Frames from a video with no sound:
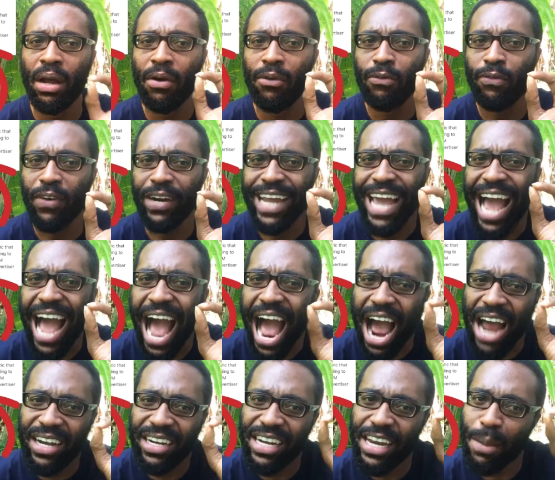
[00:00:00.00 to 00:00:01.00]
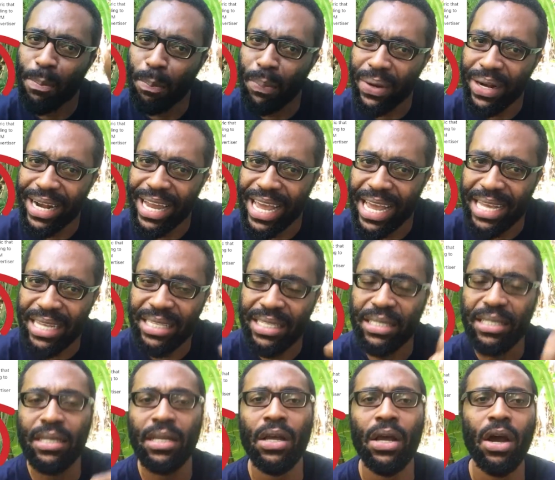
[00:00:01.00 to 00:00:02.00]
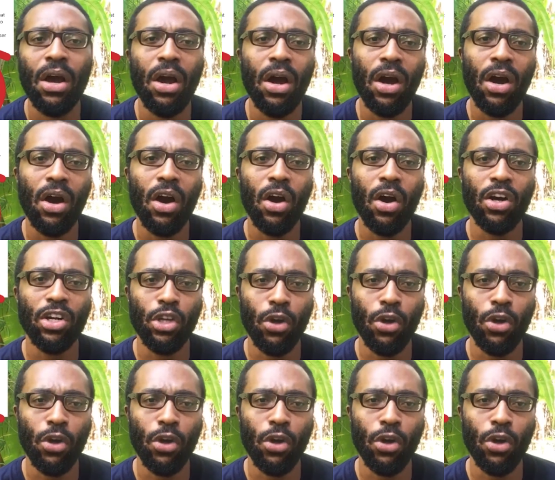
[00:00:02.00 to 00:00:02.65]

for the ad they place on